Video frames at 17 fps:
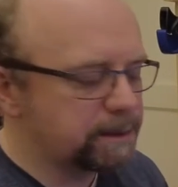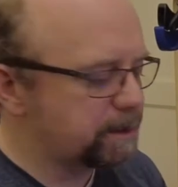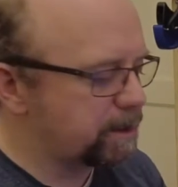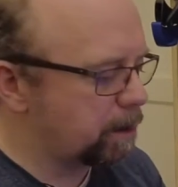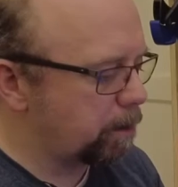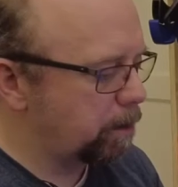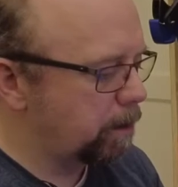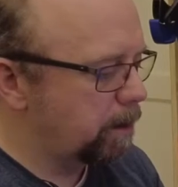
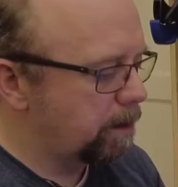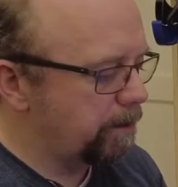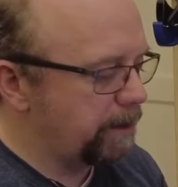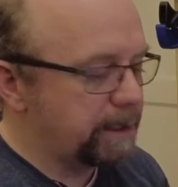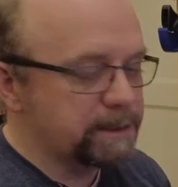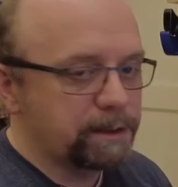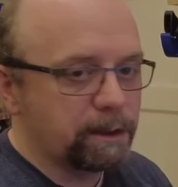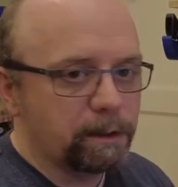so
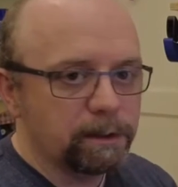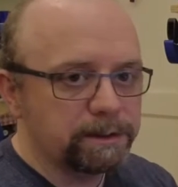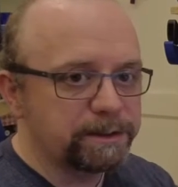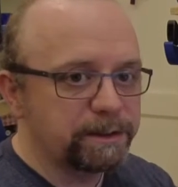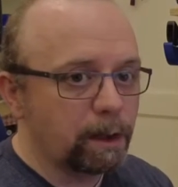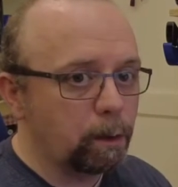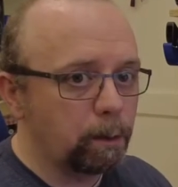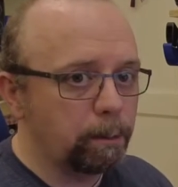these colors
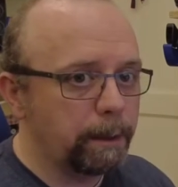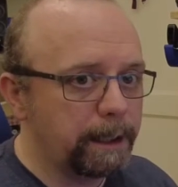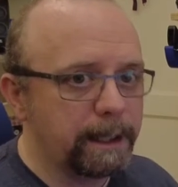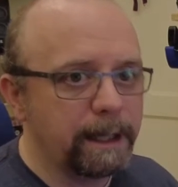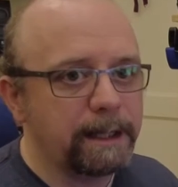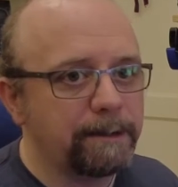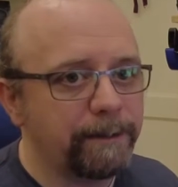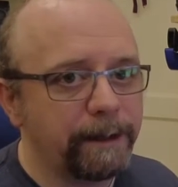don't mean
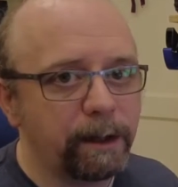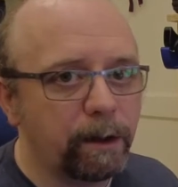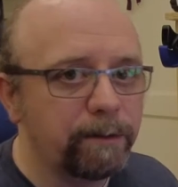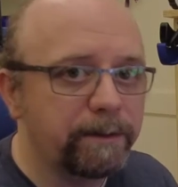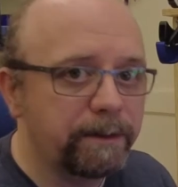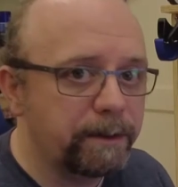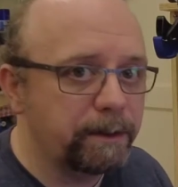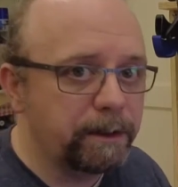anything
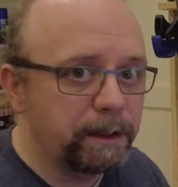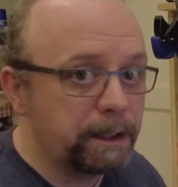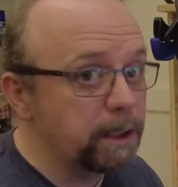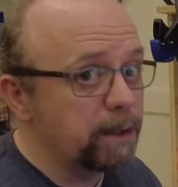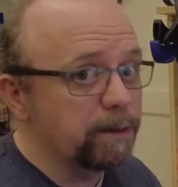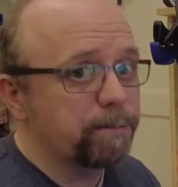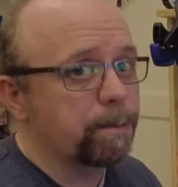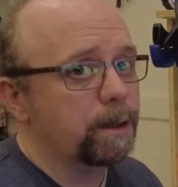other than
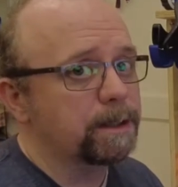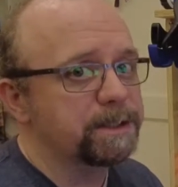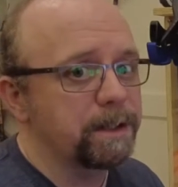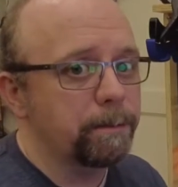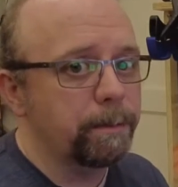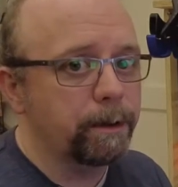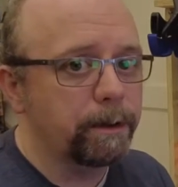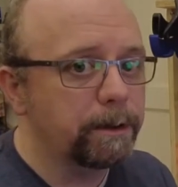you've pressed
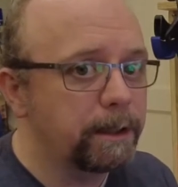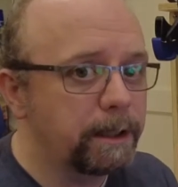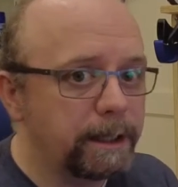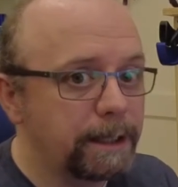the button.